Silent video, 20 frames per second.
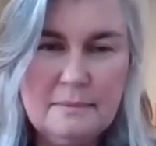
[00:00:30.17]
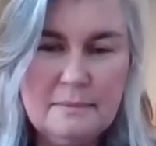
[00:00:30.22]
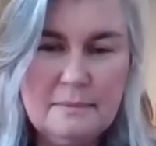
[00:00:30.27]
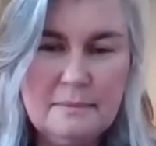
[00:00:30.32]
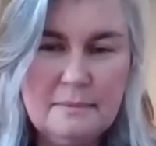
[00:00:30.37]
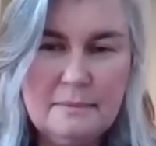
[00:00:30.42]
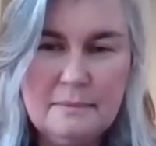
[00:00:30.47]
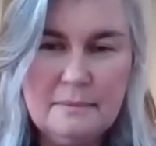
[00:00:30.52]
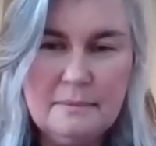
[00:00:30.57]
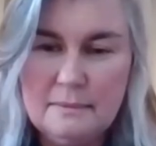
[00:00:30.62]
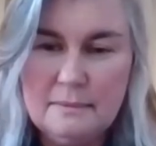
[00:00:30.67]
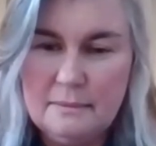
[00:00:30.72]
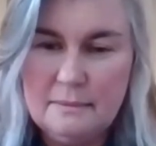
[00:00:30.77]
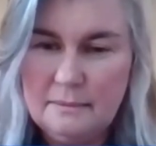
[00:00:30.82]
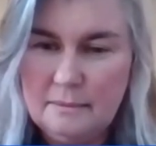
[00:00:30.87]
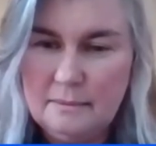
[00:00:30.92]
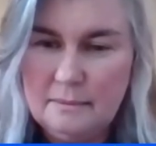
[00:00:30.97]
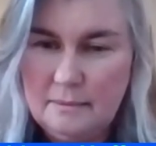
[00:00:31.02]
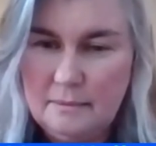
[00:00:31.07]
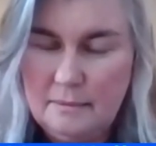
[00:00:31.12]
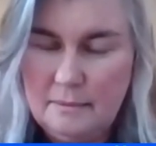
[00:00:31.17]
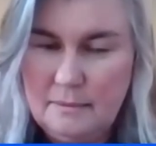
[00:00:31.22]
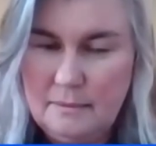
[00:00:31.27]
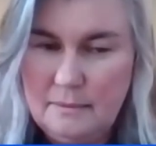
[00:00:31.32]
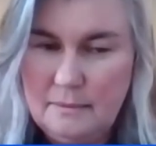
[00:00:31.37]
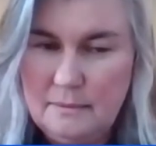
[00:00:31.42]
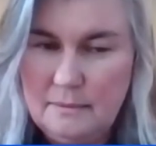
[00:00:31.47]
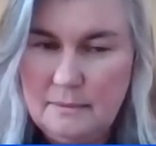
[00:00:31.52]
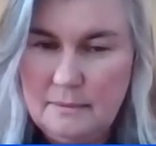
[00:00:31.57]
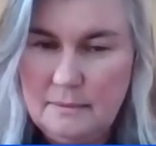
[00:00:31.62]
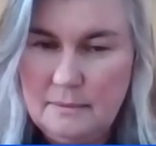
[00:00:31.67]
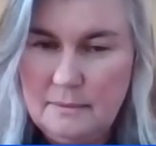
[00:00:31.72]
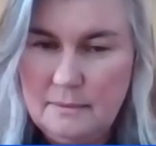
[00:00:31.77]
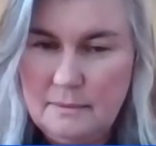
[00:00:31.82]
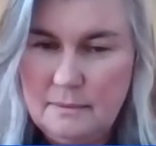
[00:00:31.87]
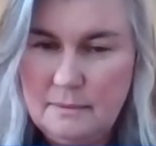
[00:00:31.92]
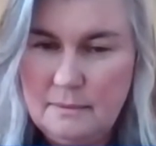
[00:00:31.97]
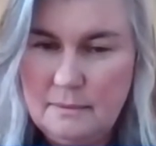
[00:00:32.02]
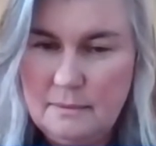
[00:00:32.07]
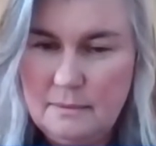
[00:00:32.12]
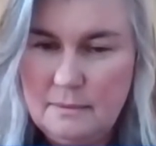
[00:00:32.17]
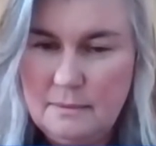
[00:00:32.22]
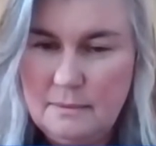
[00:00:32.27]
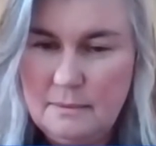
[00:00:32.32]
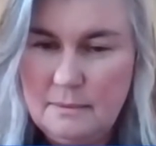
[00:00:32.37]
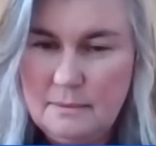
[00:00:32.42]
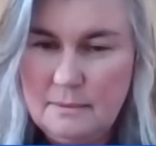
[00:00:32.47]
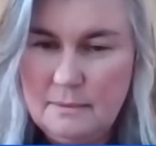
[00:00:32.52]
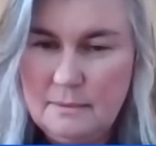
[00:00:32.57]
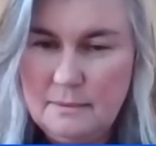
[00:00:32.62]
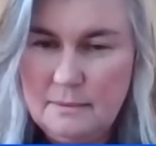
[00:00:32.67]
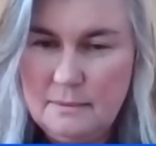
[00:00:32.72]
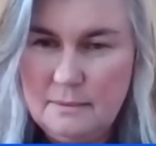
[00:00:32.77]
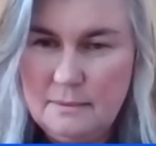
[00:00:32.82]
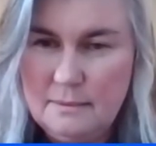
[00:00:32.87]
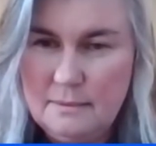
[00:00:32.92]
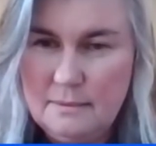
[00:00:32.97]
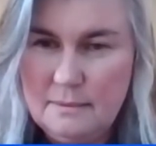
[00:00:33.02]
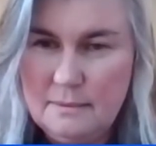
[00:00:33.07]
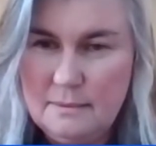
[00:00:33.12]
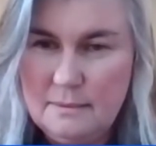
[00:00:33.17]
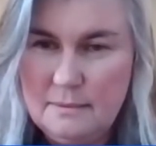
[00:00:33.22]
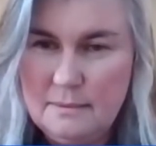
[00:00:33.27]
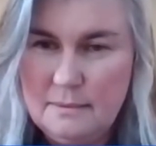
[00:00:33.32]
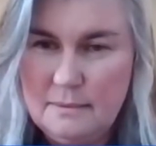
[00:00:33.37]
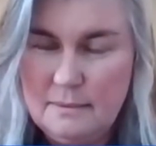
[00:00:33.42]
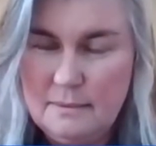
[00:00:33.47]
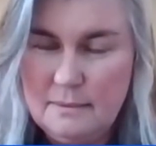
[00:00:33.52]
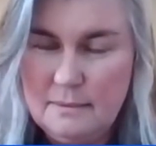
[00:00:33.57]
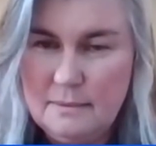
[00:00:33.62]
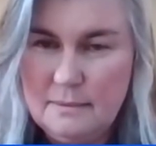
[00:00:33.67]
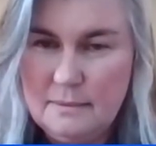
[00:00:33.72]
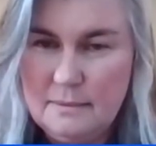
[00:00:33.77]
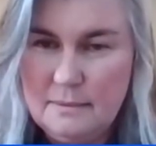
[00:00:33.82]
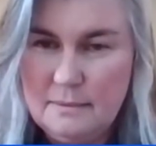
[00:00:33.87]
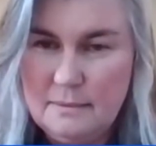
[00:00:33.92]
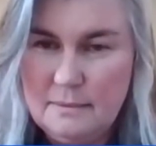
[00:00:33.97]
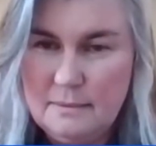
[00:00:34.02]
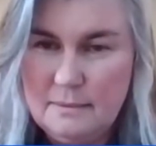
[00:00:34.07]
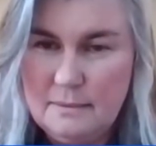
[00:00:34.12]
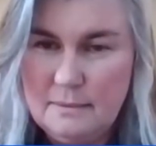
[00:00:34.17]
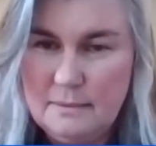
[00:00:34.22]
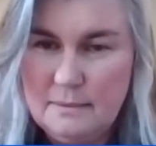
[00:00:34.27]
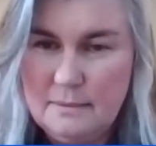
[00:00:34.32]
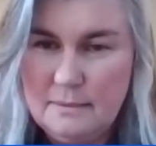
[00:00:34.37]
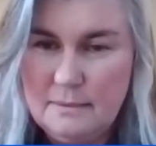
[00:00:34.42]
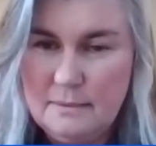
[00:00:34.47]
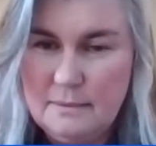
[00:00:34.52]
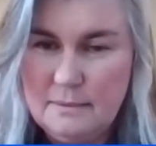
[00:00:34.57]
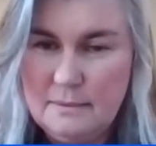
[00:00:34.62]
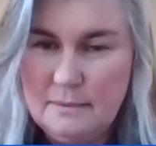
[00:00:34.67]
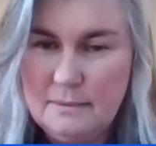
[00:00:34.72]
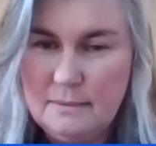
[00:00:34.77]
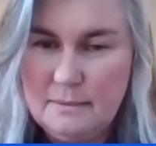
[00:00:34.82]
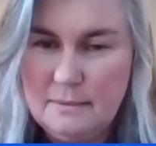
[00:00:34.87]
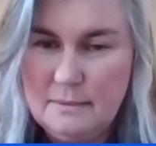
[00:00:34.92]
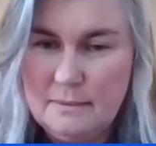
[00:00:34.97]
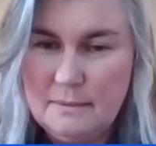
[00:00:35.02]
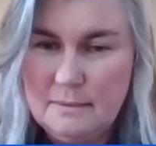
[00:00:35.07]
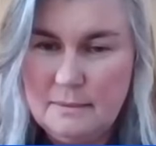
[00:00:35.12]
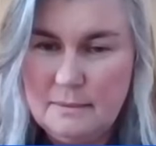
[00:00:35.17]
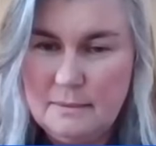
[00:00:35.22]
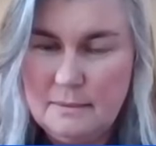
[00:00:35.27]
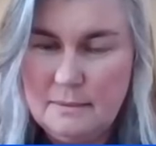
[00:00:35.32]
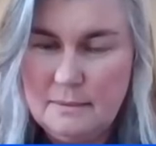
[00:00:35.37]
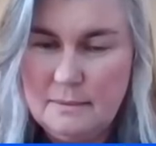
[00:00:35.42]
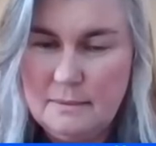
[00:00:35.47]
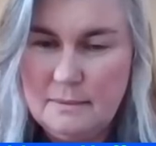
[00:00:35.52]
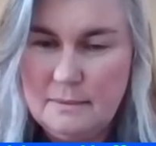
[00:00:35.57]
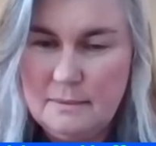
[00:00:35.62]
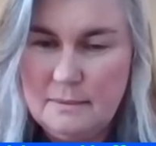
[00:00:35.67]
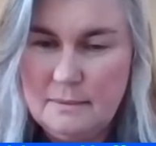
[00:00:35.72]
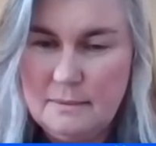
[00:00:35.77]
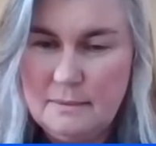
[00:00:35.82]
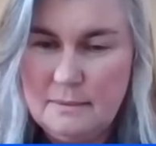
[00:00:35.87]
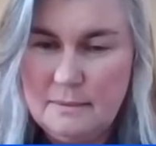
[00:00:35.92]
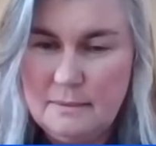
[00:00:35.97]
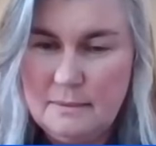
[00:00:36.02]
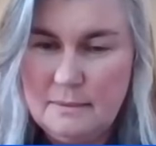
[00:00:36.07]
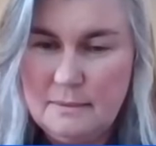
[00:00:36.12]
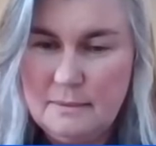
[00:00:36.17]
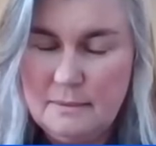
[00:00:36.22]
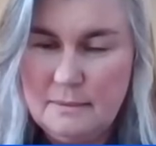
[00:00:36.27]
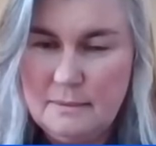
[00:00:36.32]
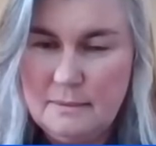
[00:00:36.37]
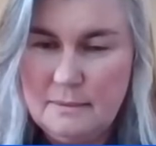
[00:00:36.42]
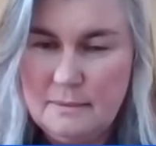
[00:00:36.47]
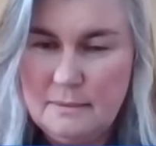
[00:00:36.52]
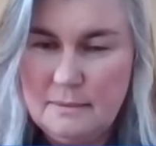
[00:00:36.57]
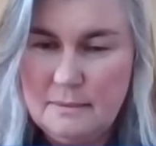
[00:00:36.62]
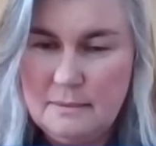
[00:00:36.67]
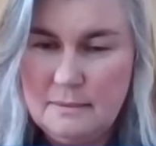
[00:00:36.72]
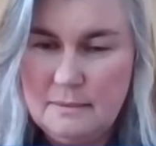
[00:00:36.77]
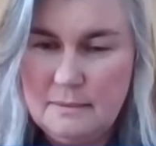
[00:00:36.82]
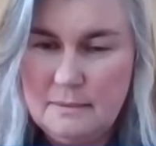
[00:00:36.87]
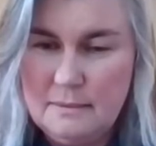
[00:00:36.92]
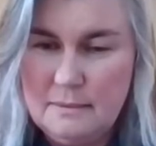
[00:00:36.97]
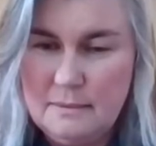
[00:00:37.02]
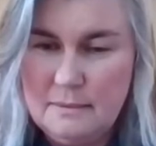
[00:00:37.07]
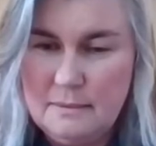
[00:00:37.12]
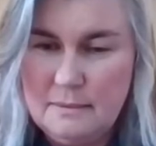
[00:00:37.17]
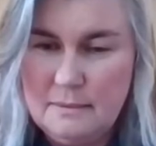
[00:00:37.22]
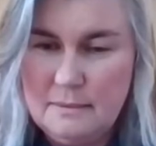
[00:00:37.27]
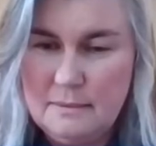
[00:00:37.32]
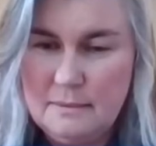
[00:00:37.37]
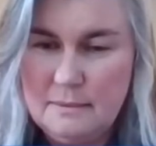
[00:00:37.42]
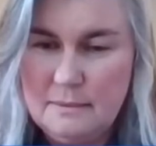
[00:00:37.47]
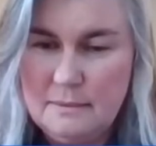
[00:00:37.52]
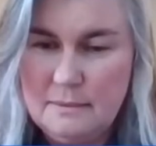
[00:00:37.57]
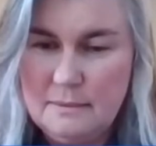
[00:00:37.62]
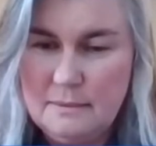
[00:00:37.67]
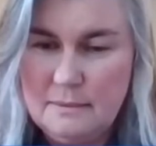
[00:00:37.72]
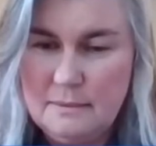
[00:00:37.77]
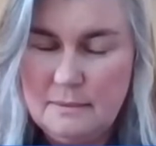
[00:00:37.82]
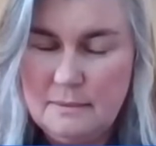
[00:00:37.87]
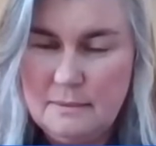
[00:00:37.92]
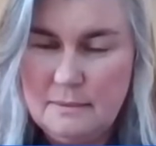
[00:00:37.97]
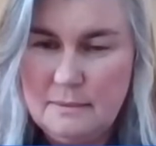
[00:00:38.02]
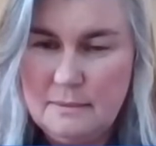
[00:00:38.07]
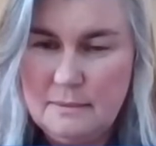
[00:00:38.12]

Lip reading: No words are spoken by the person on screen.